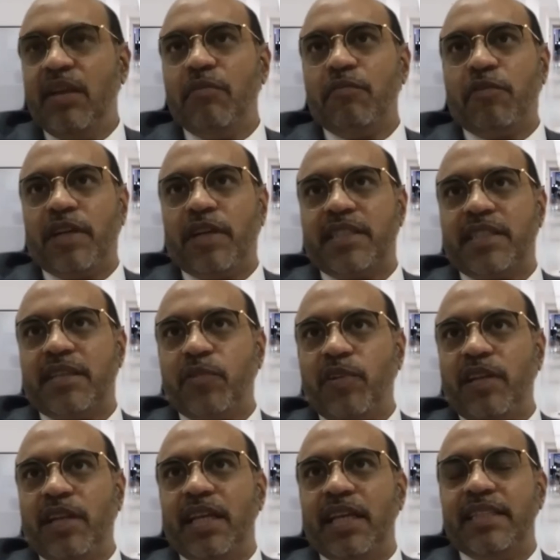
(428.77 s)
For
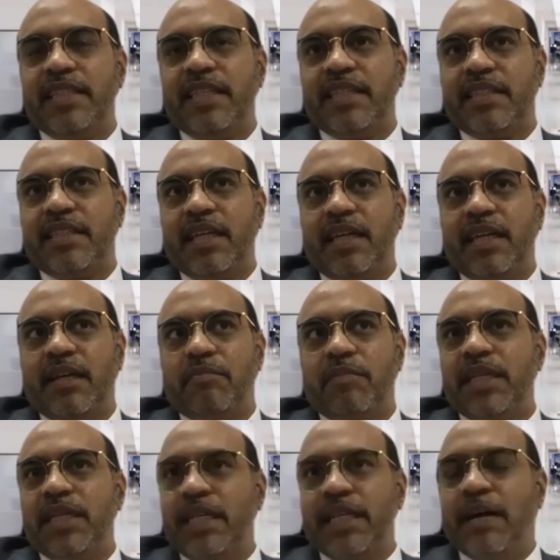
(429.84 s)
example, that
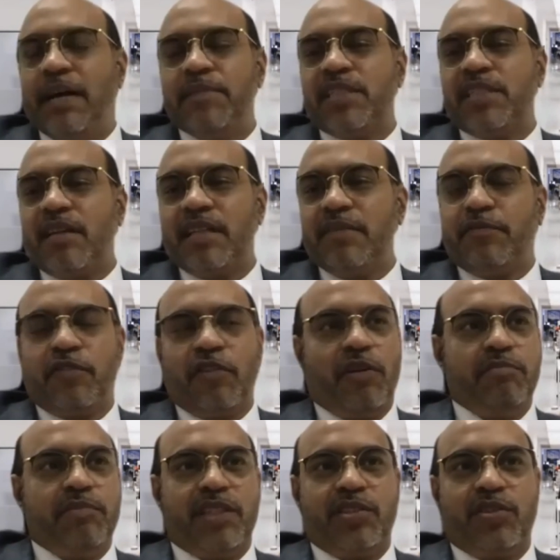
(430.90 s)
I'm starting
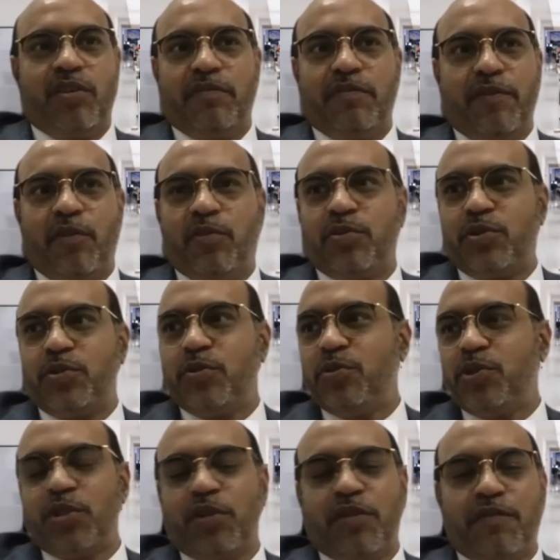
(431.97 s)
from the top floor to
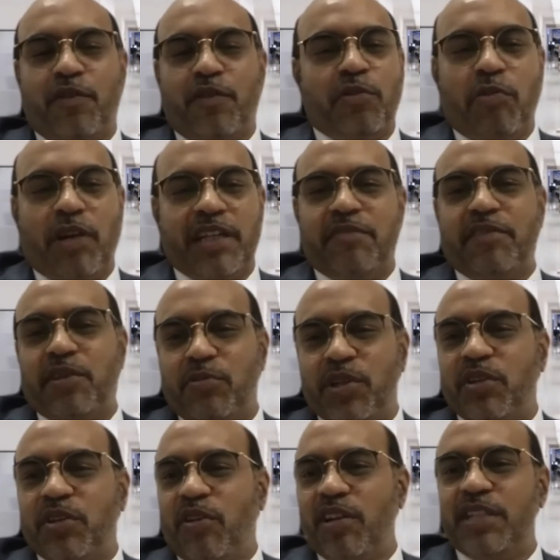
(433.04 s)
shop floor, whatever we
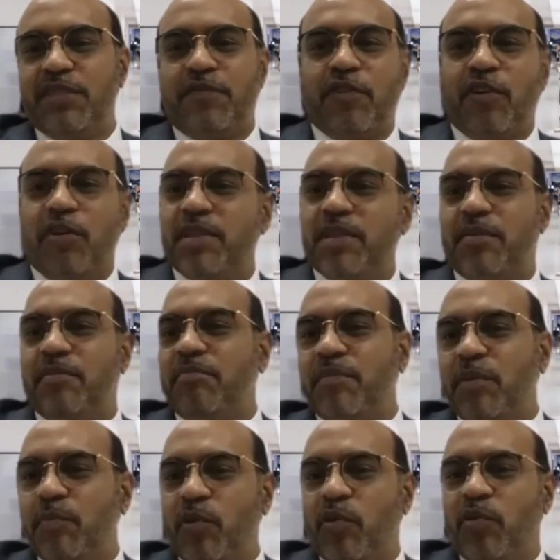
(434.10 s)
call it, from the
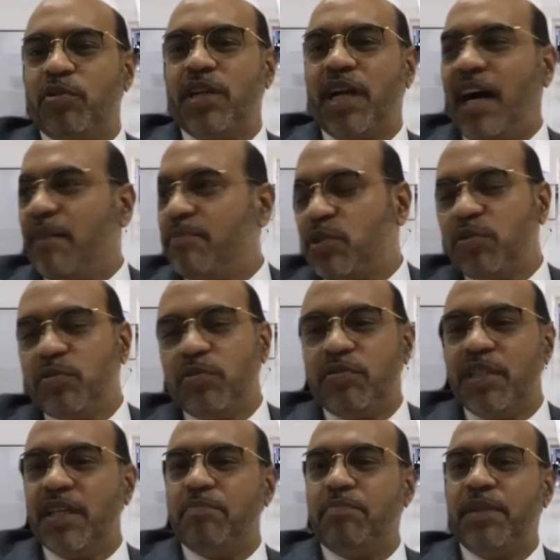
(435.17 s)
board up to
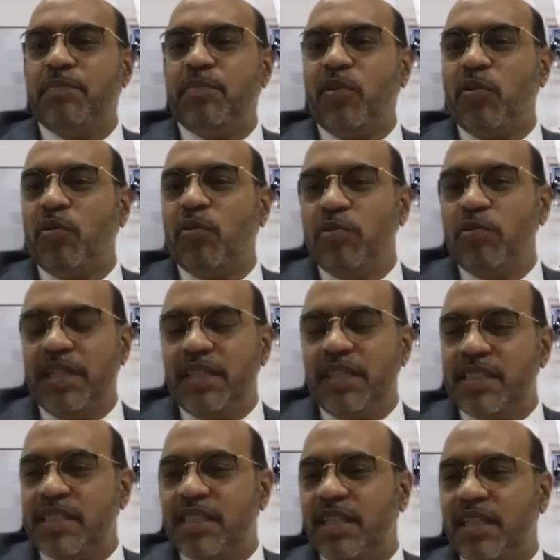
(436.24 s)
the people who is